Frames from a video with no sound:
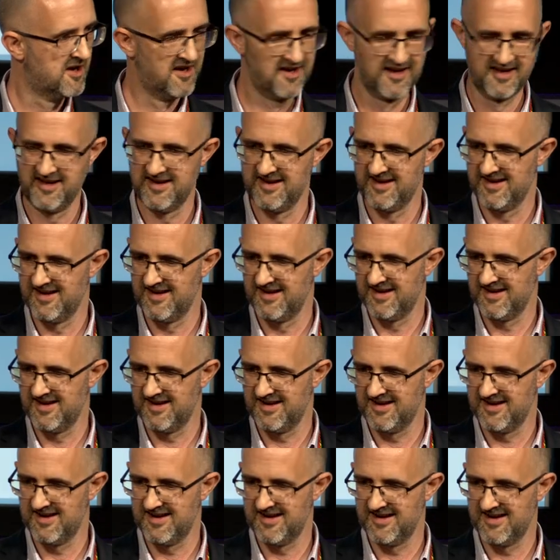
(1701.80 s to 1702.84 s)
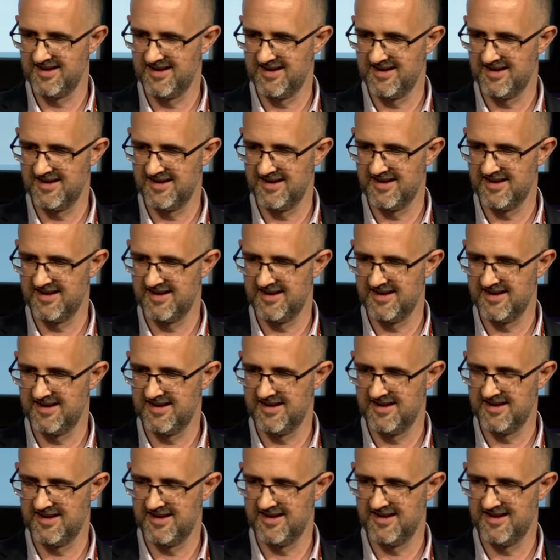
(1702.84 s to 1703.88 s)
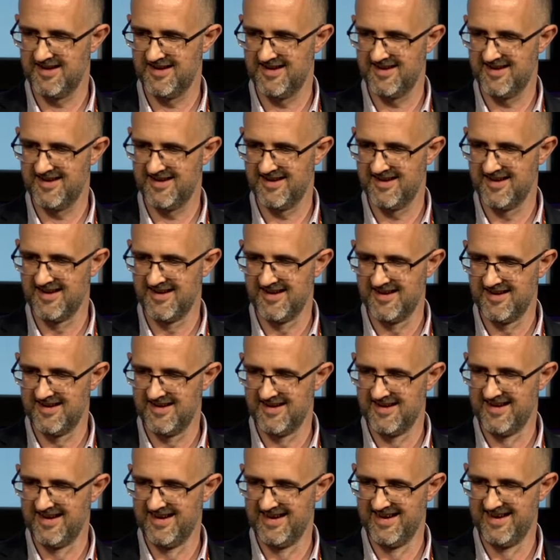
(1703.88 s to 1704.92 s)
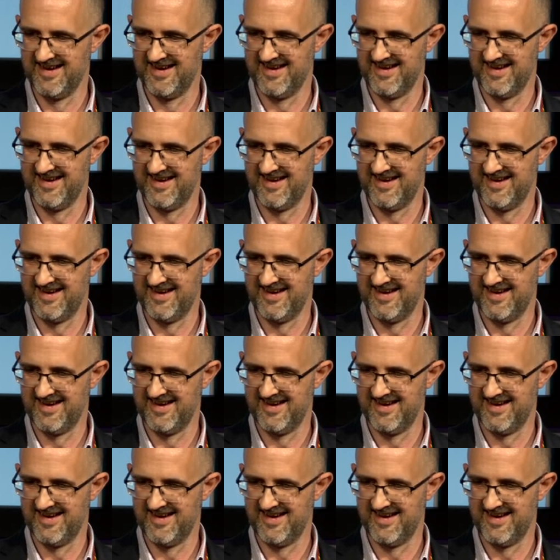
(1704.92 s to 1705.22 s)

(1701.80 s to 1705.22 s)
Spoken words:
[no speech]